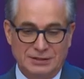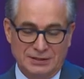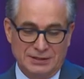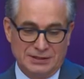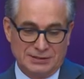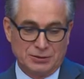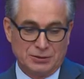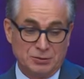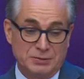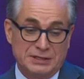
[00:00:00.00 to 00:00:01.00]
these
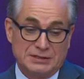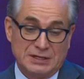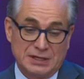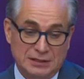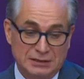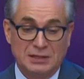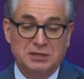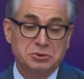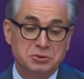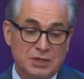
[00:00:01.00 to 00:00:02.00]
documents, and
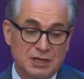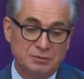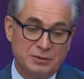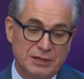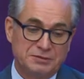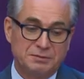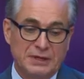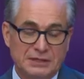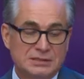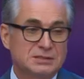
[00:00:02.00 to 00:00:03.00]
you grant perhaps
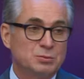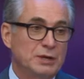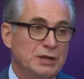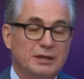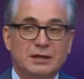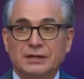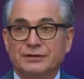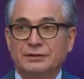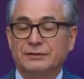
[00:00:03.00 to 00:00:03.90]
patents where there is